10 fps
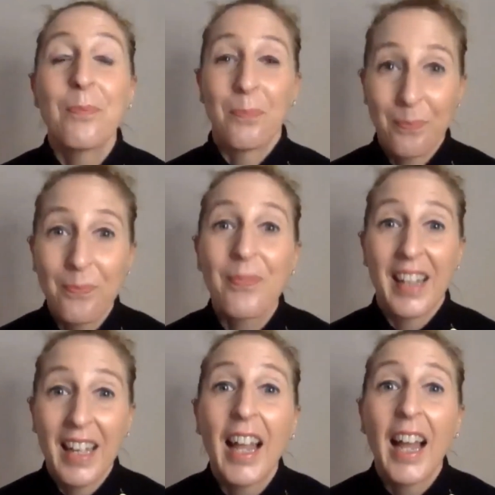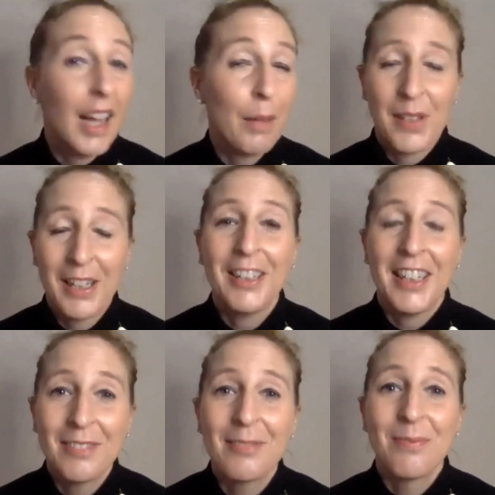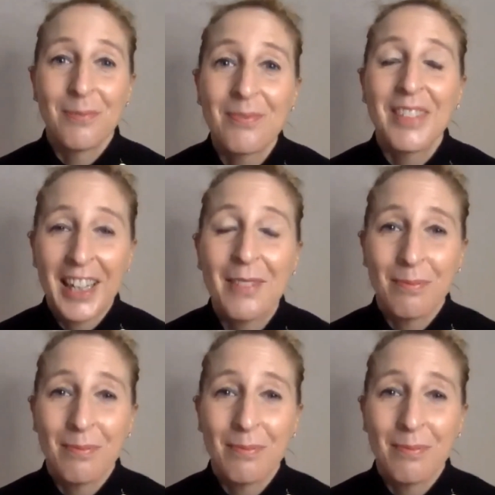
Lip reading: or I say good morning. And